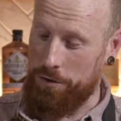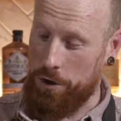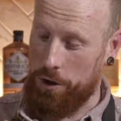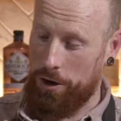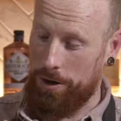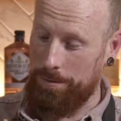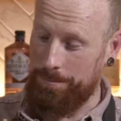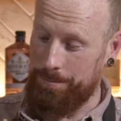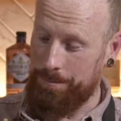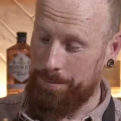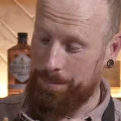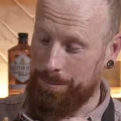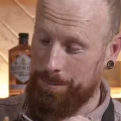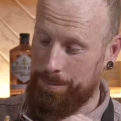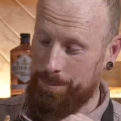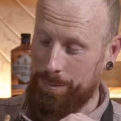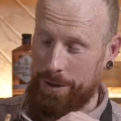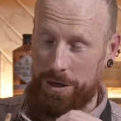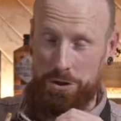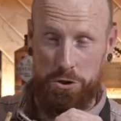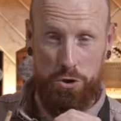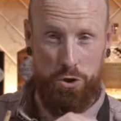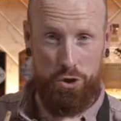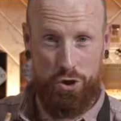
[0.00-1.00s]
got
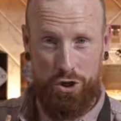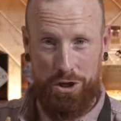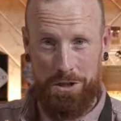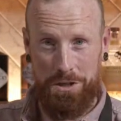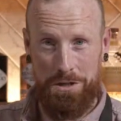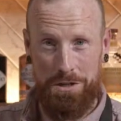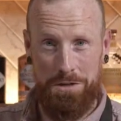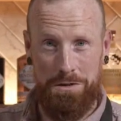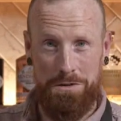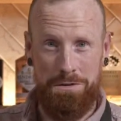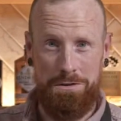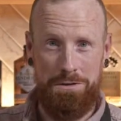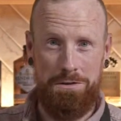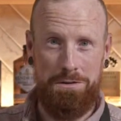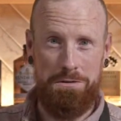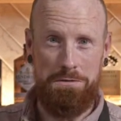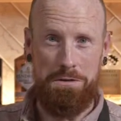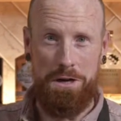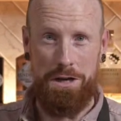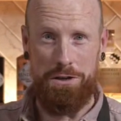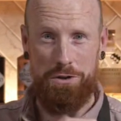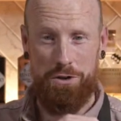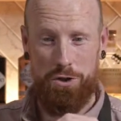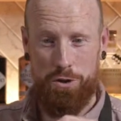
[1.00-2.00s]
chili
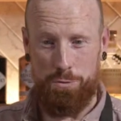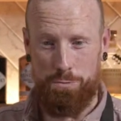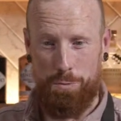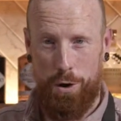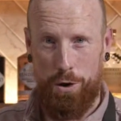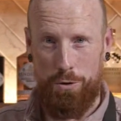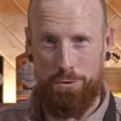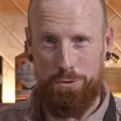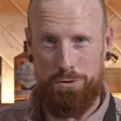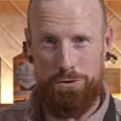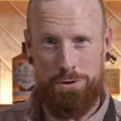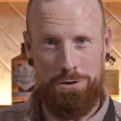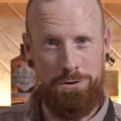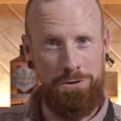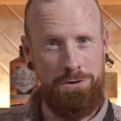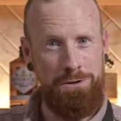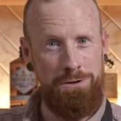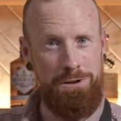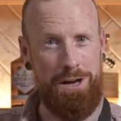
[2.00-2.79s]
and smoke